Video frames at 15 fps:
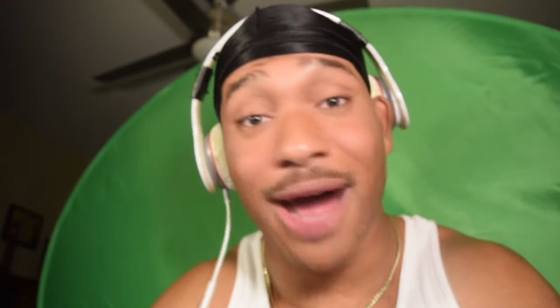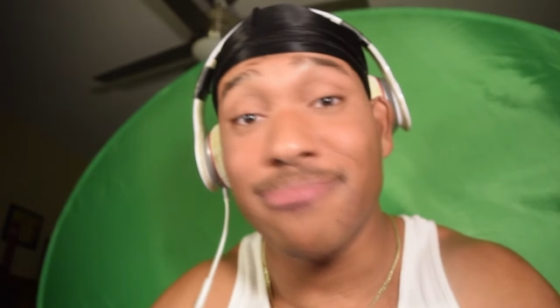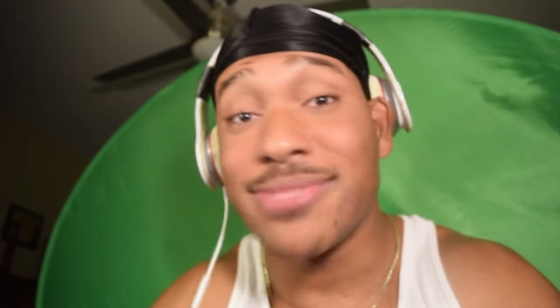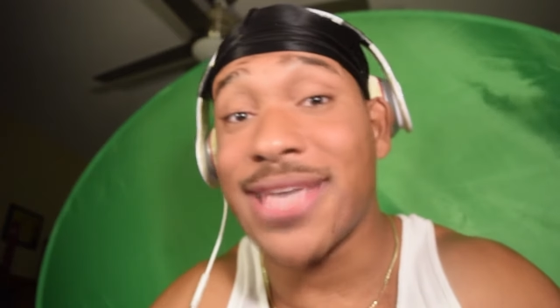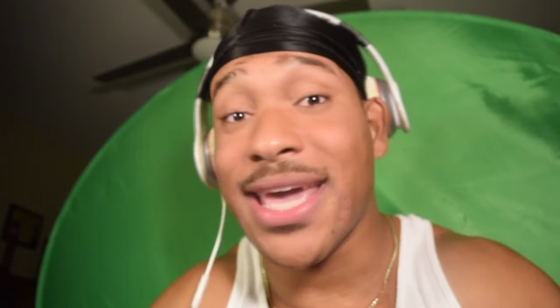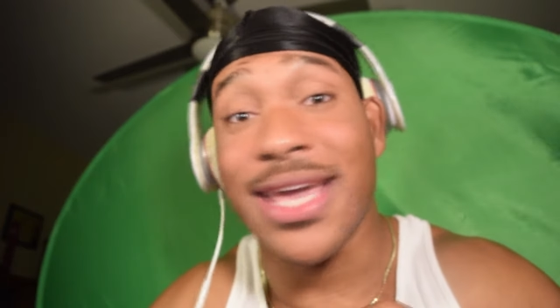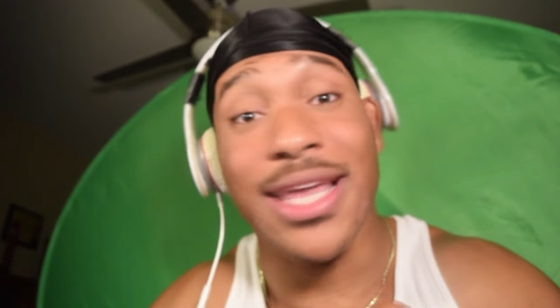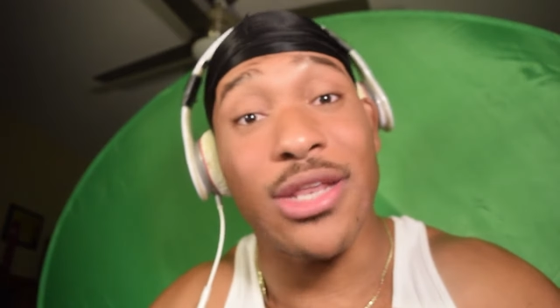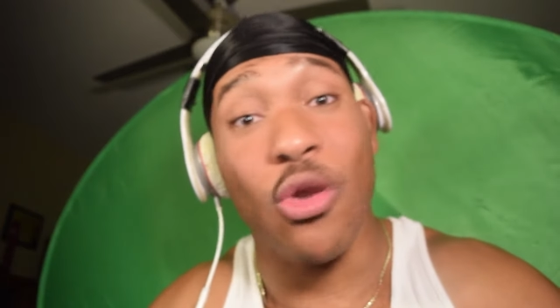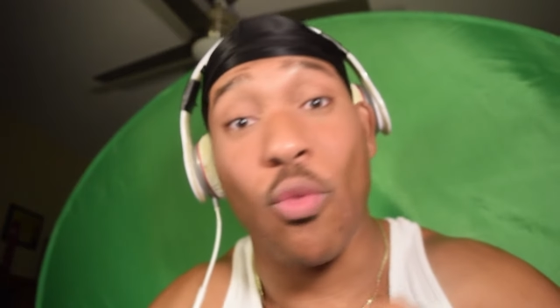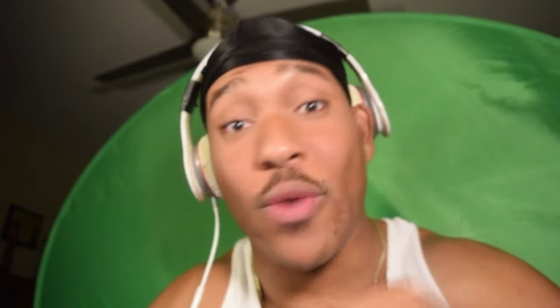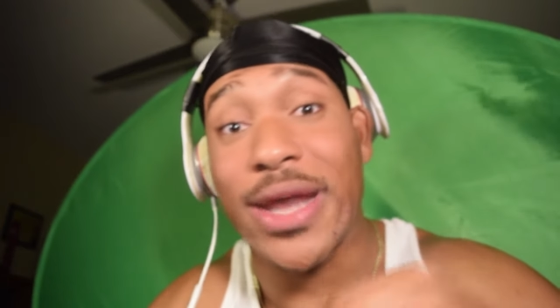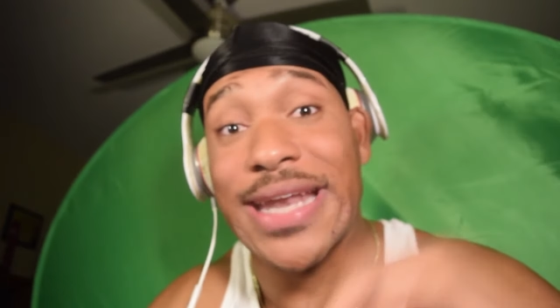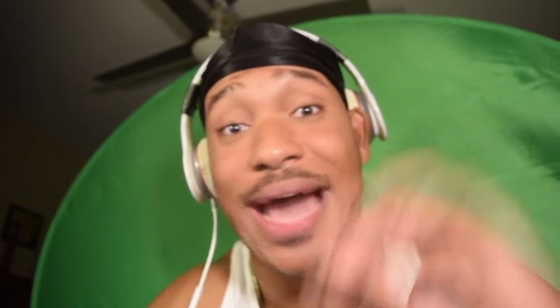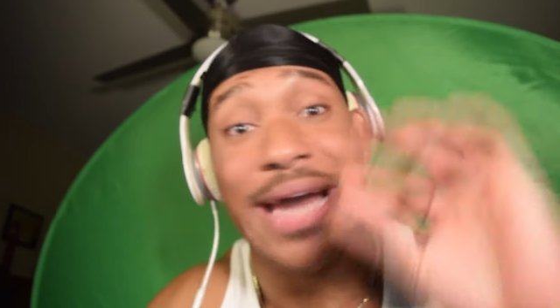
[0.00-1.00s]
I'm taking the
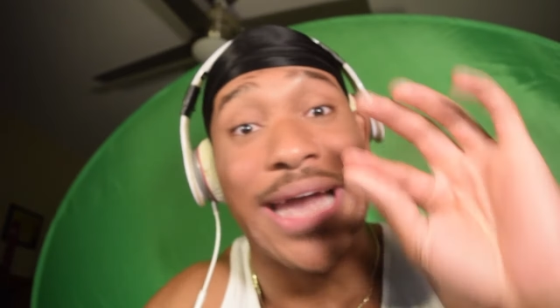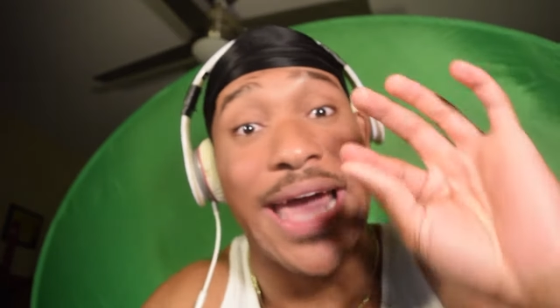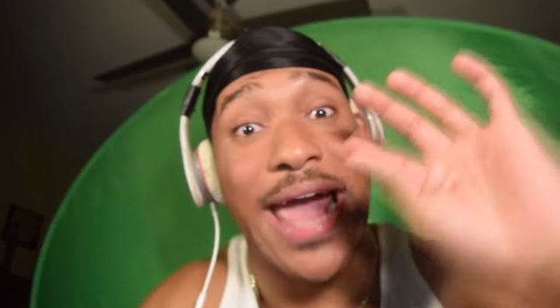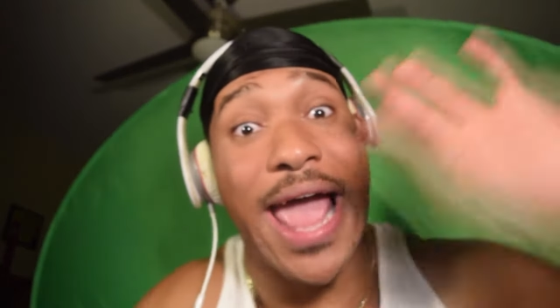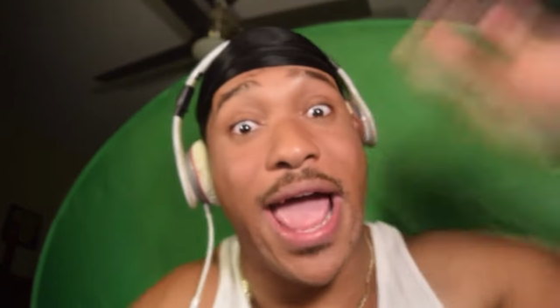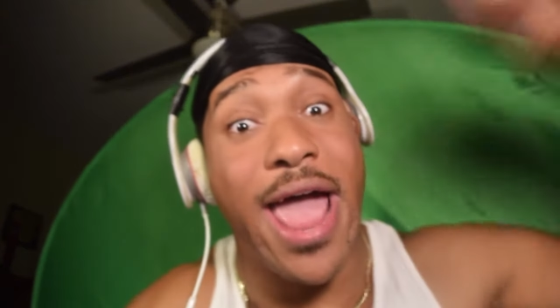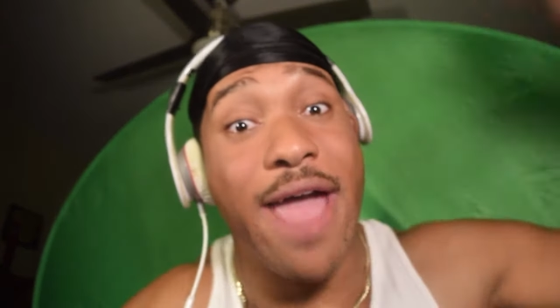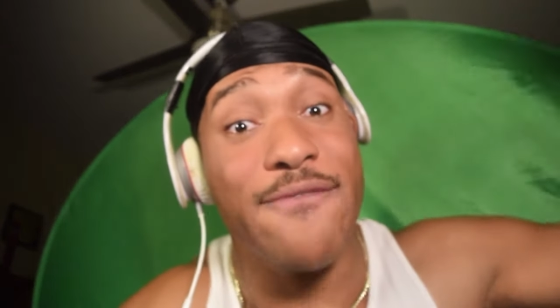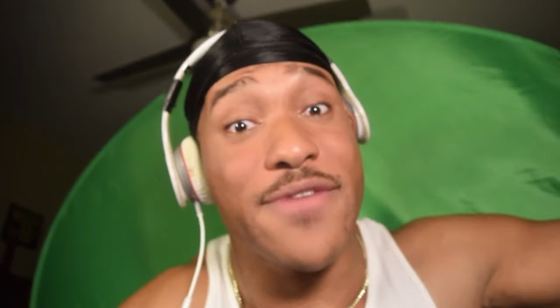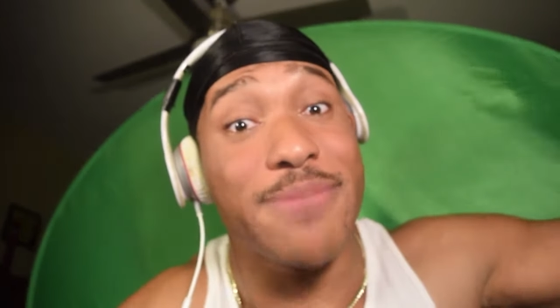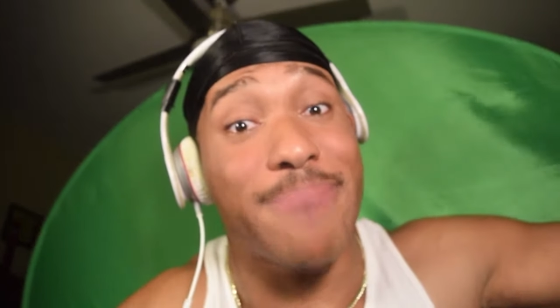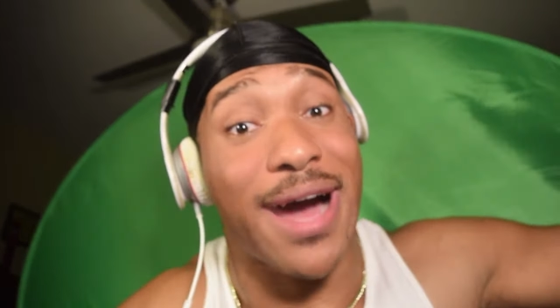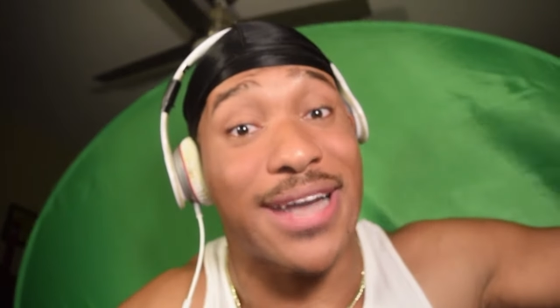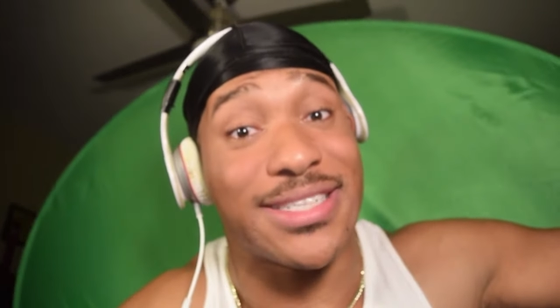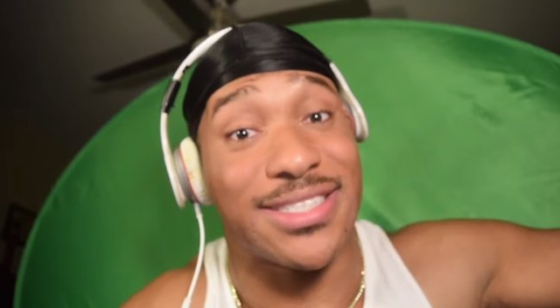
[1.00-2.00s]
wind out of
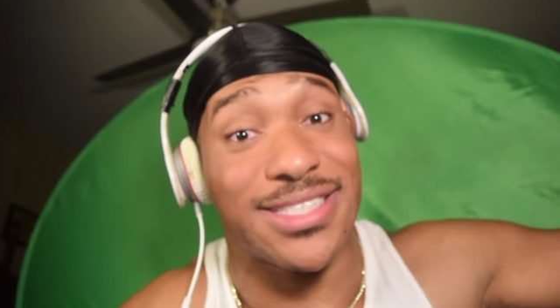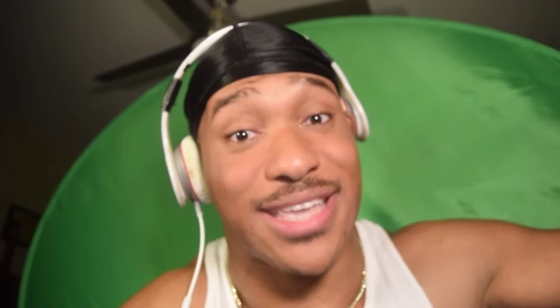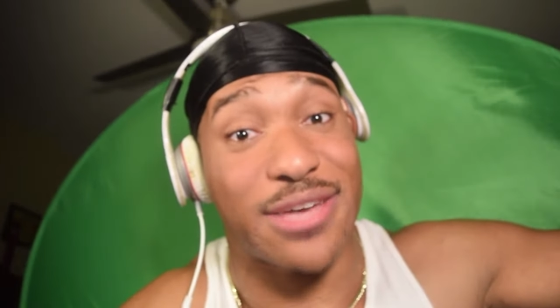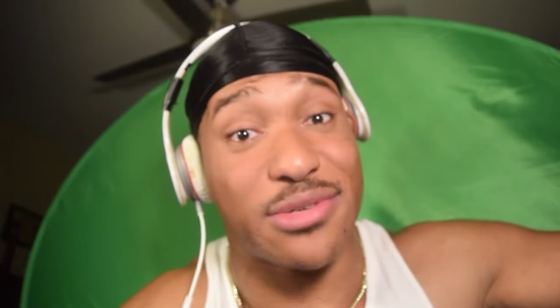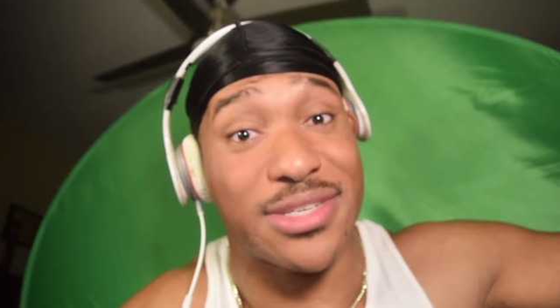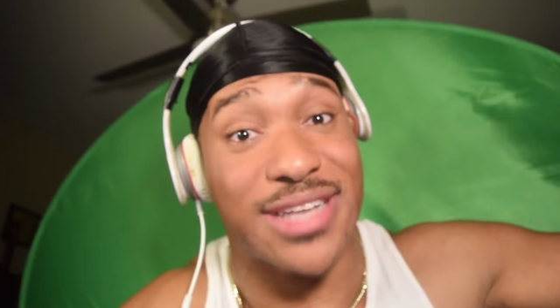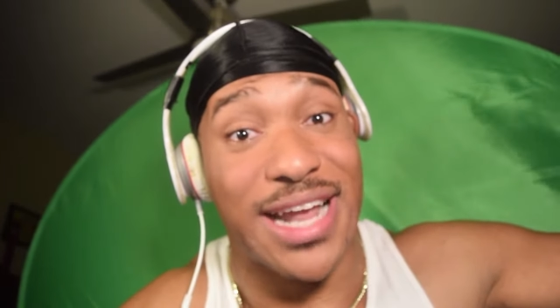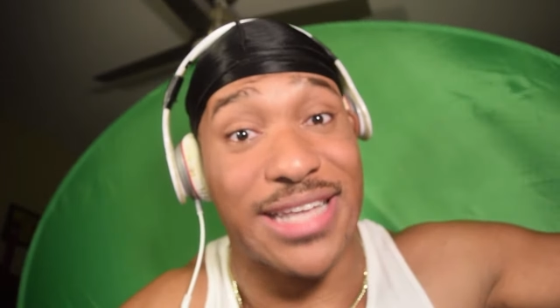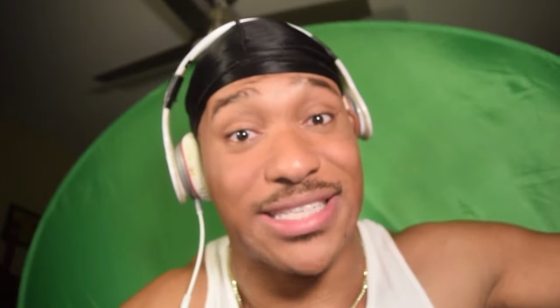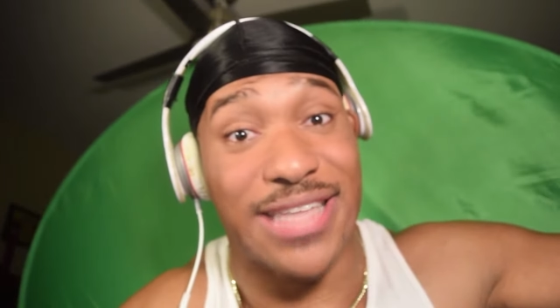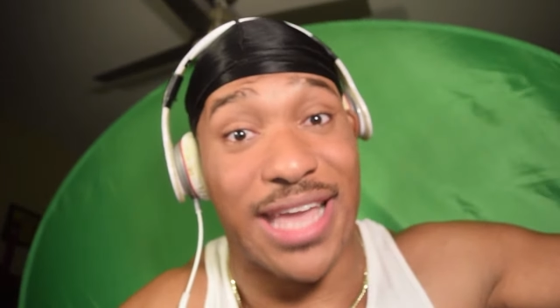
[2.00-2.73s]
everybody's sails in that